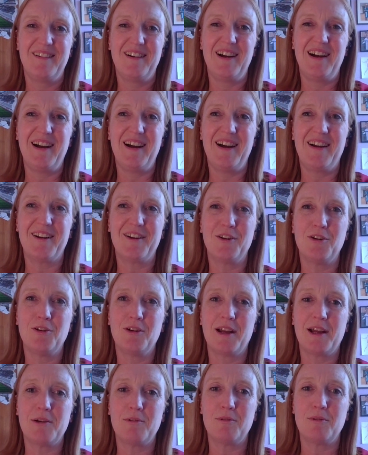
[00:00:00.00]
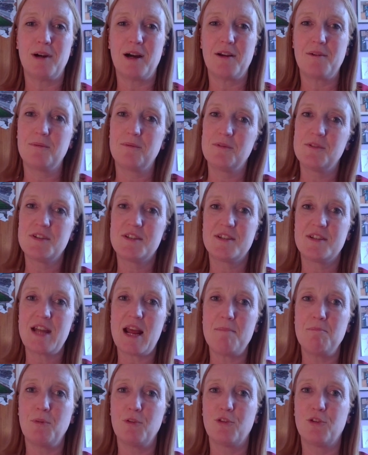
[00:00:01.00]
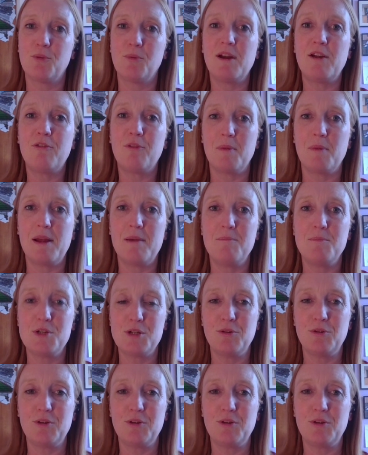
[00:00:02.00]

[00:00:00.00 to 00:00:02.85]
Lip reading: I don't know, like we had 10 months away from him due to